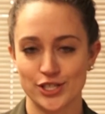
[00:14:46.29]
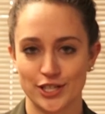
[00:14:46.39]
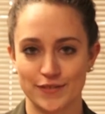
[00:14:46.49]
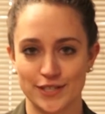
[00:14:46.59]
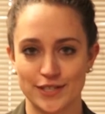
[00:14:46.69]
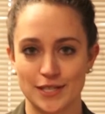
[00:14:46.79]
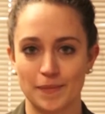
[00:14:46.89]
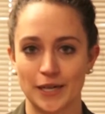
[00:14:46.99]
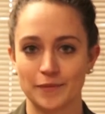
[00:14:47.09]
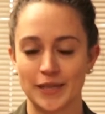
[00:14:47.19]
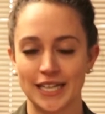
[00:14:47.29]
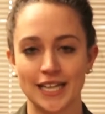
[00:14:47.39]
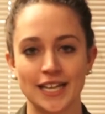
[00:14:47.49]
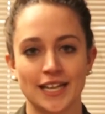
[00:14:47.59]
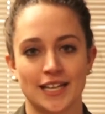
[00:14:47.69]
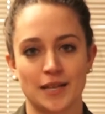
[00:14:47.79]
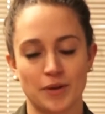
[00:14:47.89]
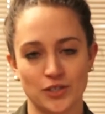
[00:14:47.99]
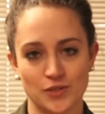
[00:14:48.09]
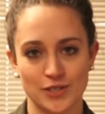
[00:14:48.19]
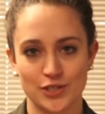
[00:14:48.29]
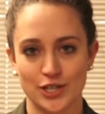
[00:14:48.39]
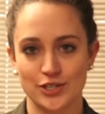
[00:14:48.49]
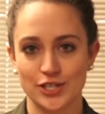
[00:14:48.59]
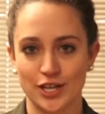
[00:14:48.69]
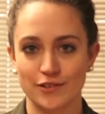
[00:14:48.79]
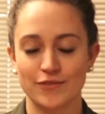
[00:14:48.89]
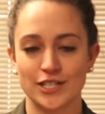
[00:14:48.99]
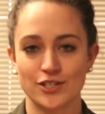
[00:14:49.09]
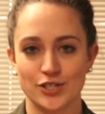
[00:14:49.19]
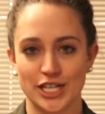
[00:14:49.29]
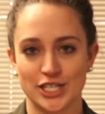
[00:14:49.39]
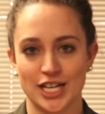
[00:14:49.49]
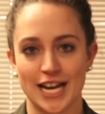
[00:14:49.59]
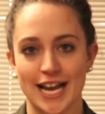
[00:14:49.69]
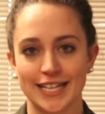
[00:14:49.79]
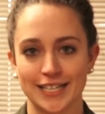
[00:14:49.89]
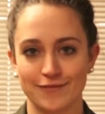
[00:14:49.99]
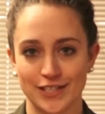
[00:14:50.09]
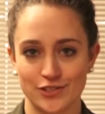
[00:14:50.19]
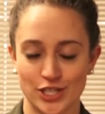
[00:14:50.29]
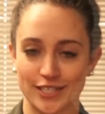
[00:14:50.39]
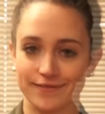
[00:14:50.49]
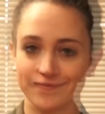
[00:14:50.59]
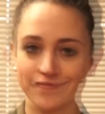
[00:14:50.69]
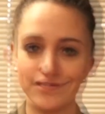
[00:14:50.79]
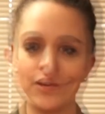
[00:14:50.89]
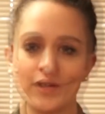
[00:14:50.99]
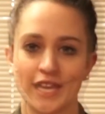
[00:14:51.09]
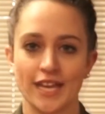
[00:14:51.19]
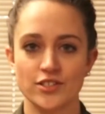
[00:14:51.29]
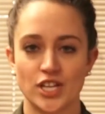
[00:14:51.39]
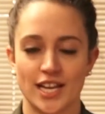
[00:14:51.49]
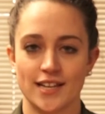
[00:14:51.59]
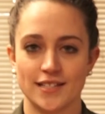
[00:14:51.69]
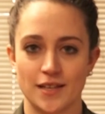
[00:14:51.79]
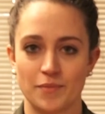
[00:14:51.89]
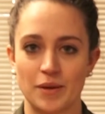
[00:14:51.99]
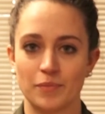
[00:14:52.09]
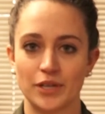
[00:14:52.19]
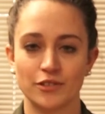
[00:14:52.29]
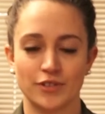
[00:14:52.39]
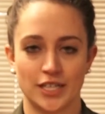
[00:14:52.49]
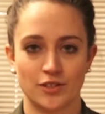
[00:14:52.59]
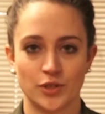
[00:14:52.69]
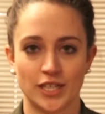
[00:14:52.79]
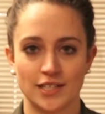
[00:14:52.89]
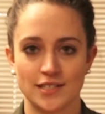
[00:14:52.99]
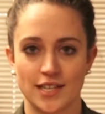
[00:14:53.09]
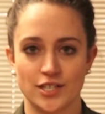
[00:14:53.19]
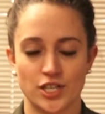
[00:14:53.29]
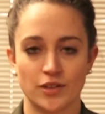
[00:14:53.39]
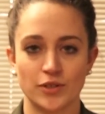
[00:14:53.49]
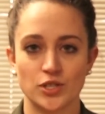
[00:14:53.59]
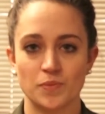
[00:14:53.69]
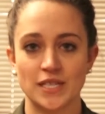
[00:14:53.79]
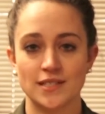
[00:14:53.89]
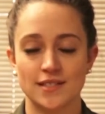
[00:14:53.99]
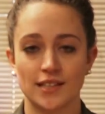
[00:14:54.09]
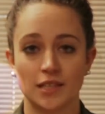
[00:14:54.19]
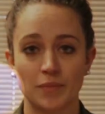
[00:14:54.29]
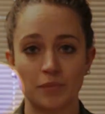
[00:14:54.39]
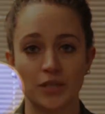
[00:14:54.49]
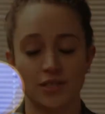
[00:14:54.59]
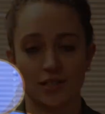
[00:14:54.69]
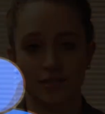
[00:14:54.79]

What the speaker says: Services Department, and I'm also in charge of registration at convention. So AHA is a member-run organization, which means that the members get